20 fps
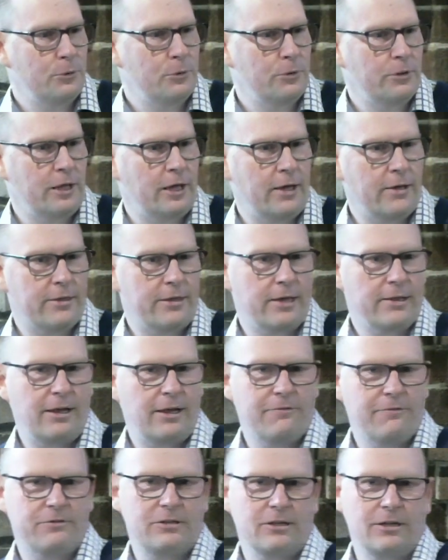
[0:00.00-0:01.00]
they
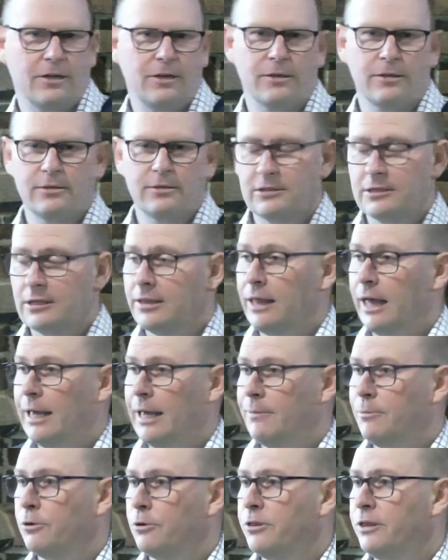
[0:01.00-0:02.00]
love to
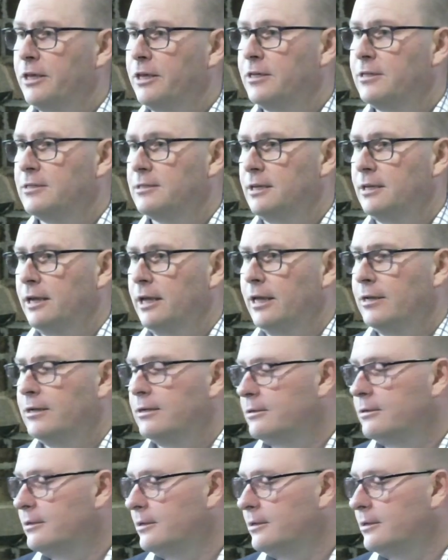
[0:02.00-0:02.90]
label things, and